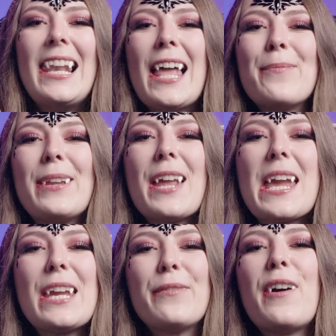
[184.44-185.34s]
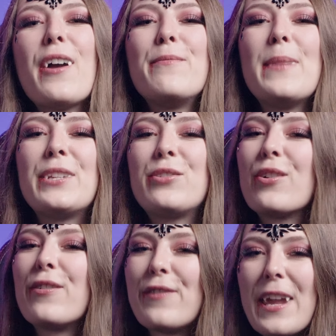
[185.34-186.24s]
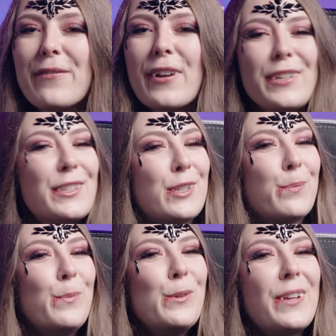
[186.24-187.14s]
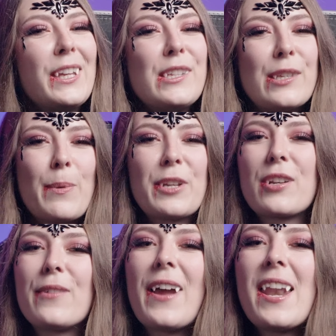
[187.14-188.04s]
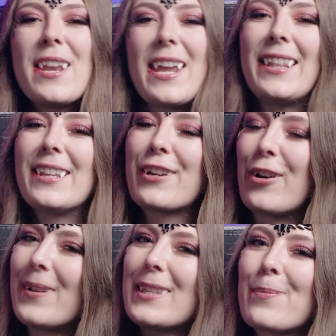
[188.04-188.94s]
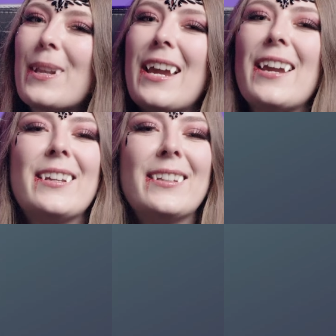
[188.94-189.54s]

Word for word: Let me know if I've missed your favourite spooky special event in the comments below.